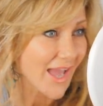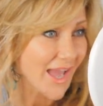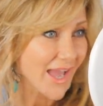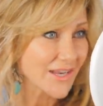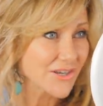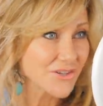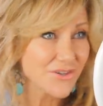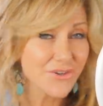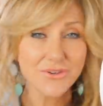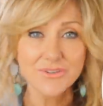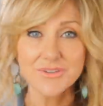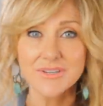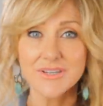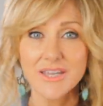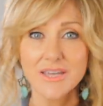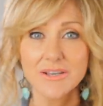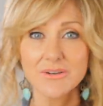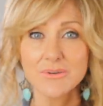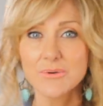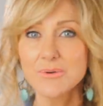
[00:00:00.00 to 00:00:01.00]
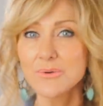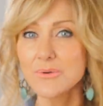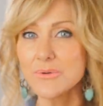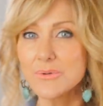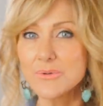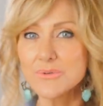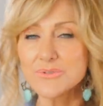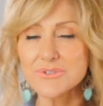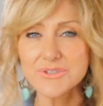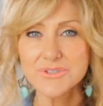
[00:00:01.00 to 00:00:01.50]
and not get
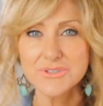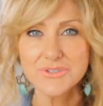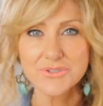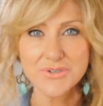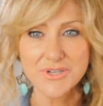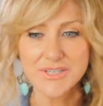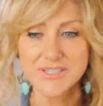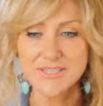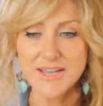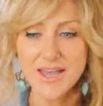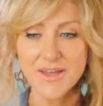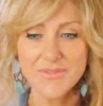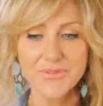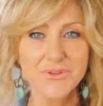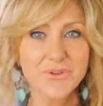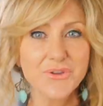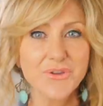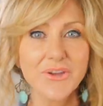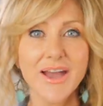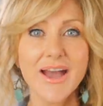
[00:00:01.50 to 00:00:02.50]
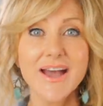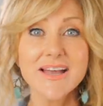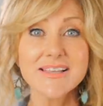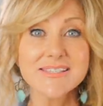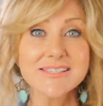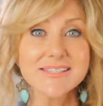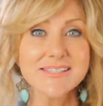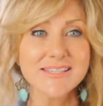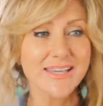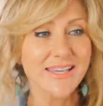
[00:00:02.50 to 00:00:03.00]
all stressed out that you can't
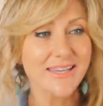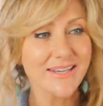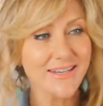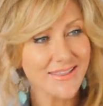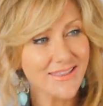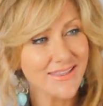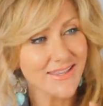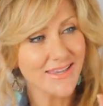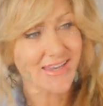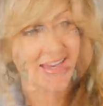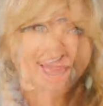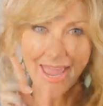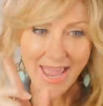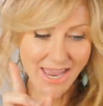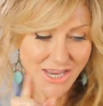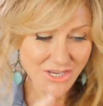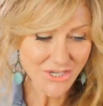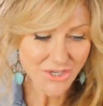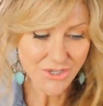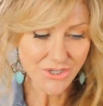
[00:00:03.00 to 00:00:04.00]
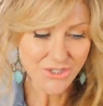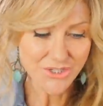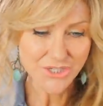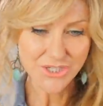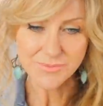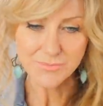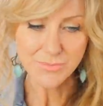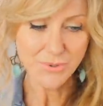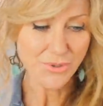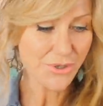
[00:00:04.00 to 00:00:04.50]
see anything. And you can
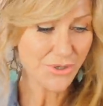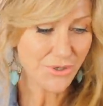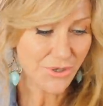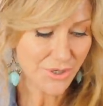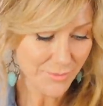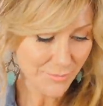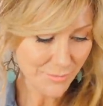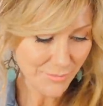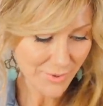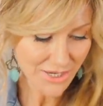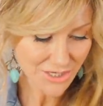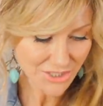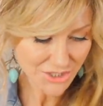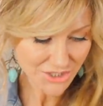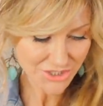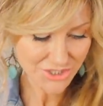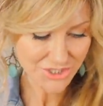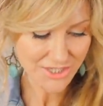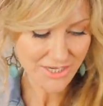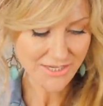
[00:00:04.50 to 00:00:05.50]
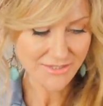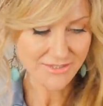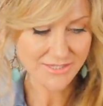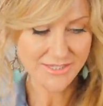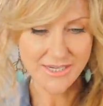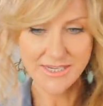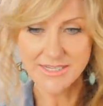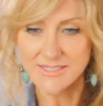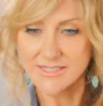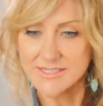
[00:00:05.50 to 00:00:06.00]
just put it on a bench.
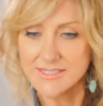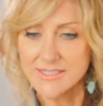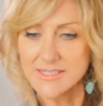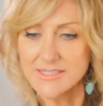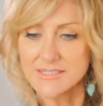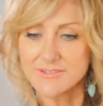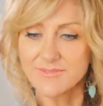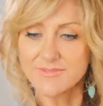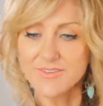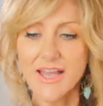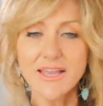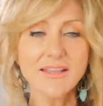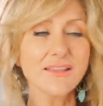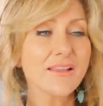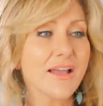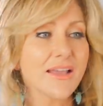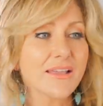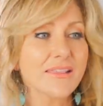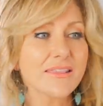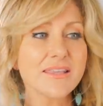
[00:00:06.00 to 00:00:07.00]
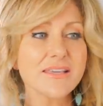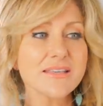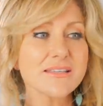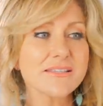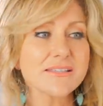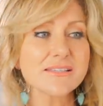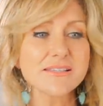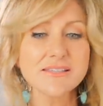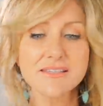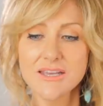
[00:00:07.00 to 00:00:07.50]
It sits flat like
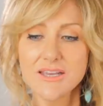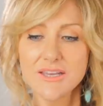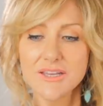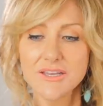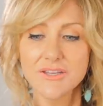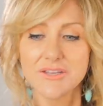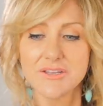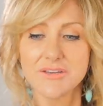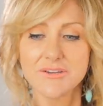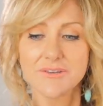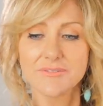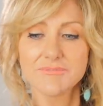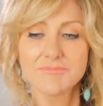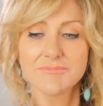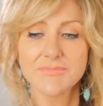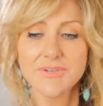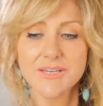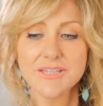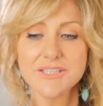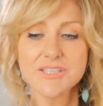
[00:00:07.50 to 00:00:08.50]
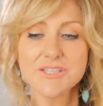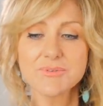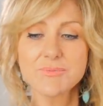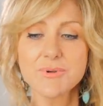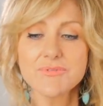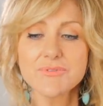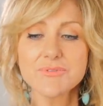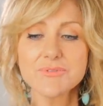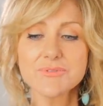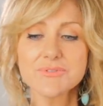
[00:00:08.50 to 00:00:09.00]
this. It
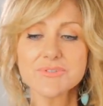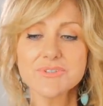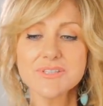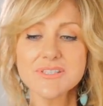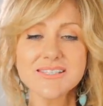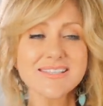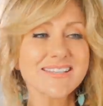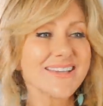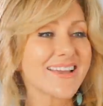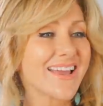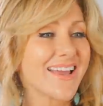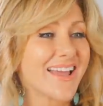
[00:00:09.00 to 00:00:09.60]
swivels,